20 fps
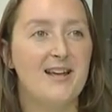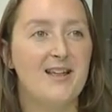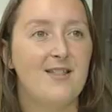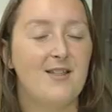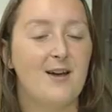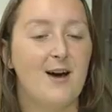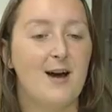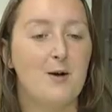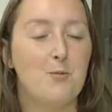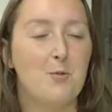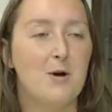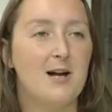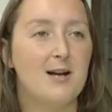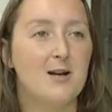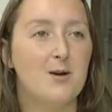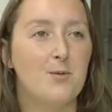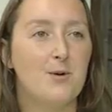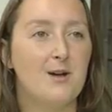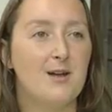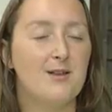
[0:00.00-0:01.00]
that I
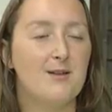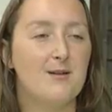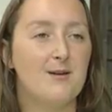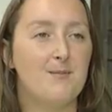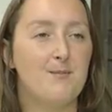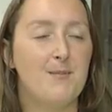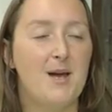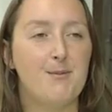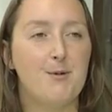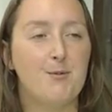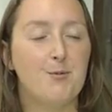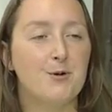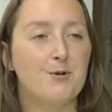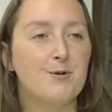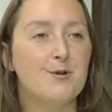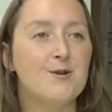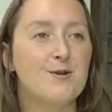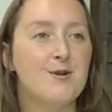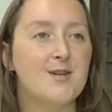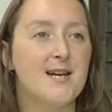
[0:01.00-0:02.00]
work with maybe 1
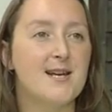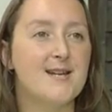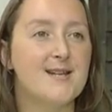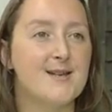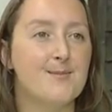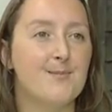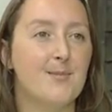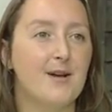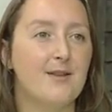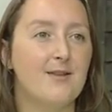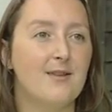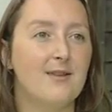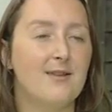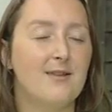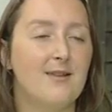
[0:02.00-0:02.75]
or 2 days a month,